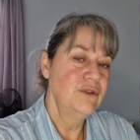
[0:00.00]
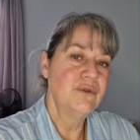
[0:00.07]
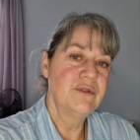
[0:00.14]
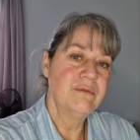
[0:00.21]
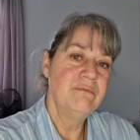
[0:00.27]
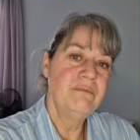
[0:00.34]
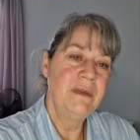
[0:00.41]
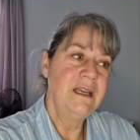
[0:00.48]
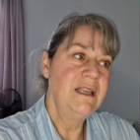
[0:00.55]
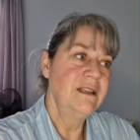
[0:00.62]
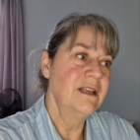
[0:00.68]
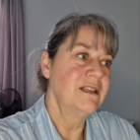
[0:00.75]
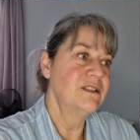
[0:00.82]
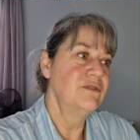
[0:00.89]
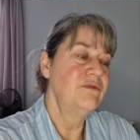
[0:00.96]
doesn't
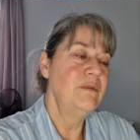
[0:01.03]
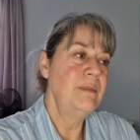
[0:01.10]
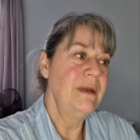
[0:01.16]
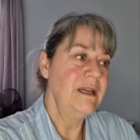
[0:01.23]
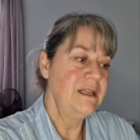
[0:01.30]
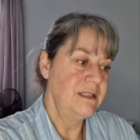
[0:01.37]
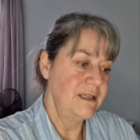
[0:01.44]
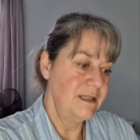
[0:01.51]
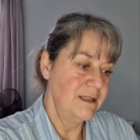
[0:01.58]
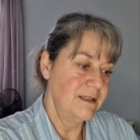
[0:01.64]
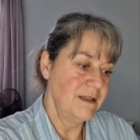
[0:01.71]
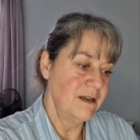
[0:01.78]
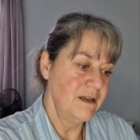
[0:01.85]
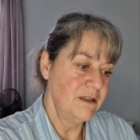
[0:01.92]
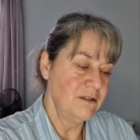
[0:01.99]
mean that's a repeating
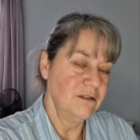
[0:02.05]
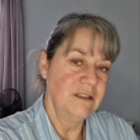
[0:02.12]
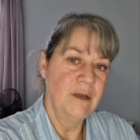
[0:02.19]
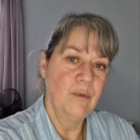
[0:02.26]
cycle.